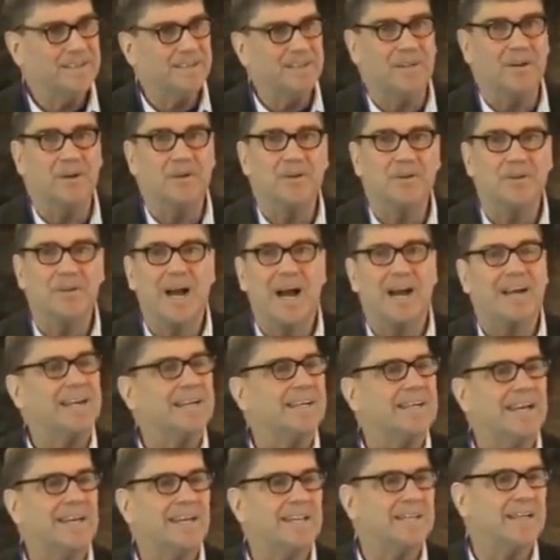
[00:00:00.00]
You know, you're not
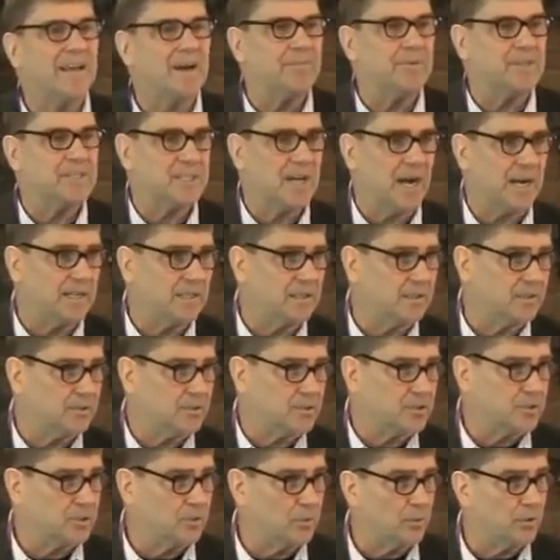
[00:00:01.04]
going to get into every tiny little
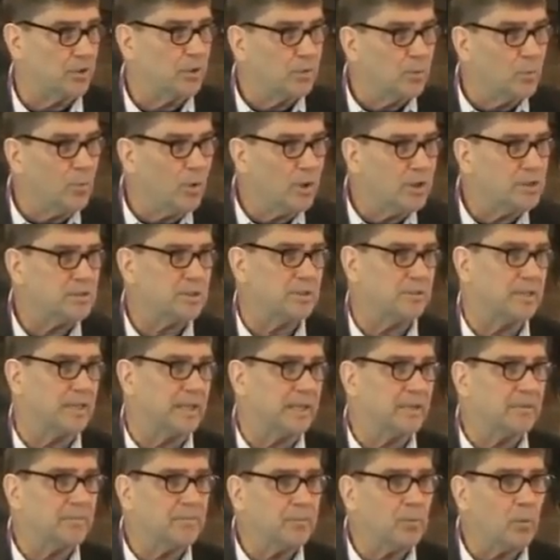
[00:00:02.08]
store. You don't want to. You
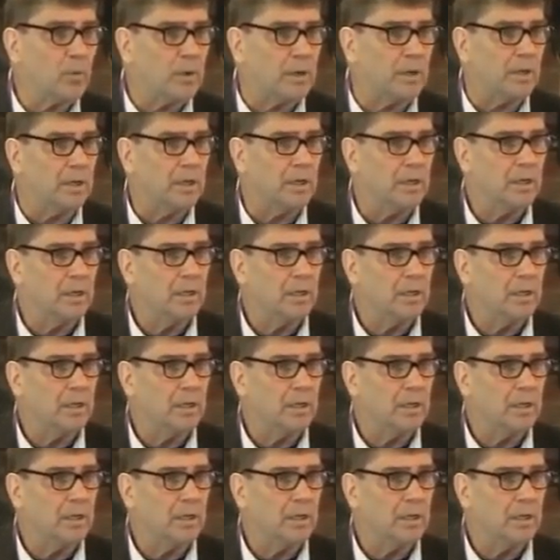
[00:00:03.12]
can't afford it.